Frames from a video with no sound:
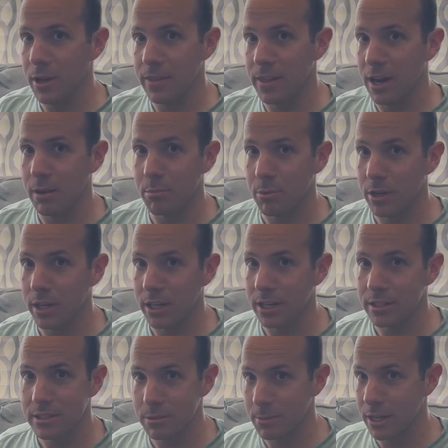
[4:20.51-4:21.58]
and then I bring
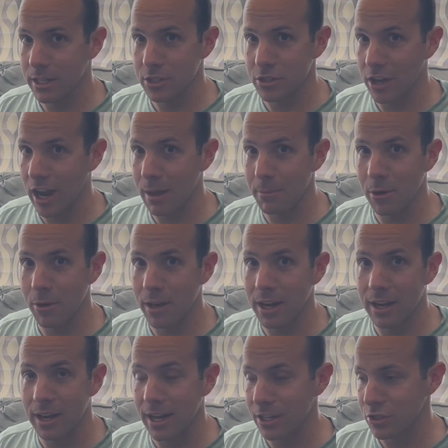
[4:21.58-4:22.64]
some extra ammo
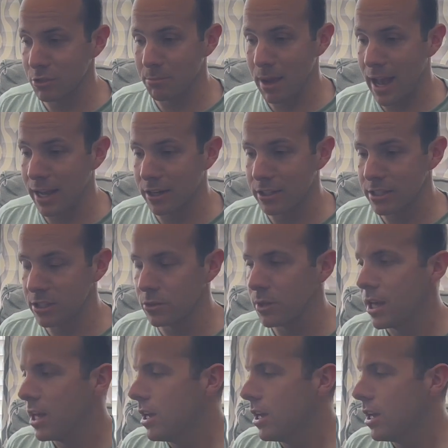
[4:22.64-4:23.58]
and an extra mag or two.